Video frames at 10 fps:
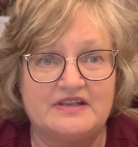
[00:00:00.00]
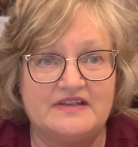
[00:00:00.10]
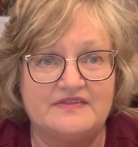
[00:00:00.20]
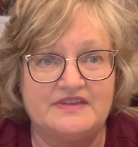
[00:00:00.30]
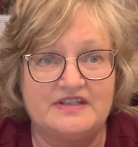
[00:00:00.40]

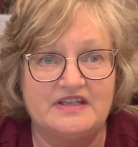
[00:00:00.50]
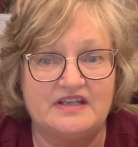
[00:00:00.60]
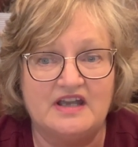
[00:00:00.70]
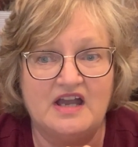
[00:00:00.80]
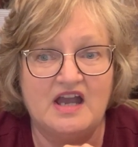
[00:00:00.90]
in
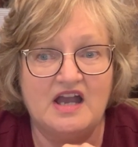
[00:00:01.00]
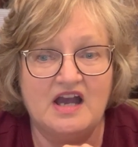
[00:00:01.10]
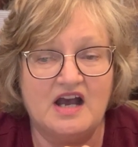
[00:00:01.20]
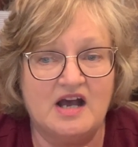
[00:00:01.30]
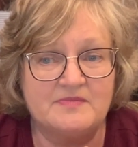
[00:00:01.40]
the
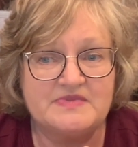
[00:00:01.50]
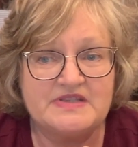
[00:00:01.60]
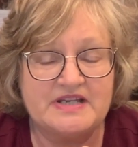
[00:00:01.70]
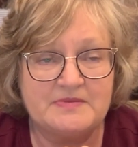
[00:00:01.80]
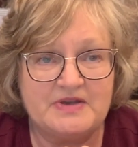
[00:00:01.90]

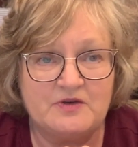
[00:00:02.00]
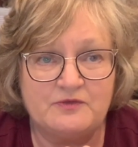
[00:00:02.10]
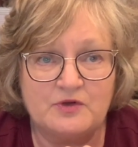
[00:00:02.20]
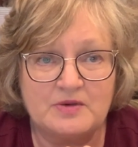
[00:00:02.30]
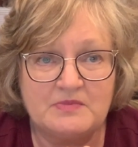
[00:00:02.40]
Sanibel, Fort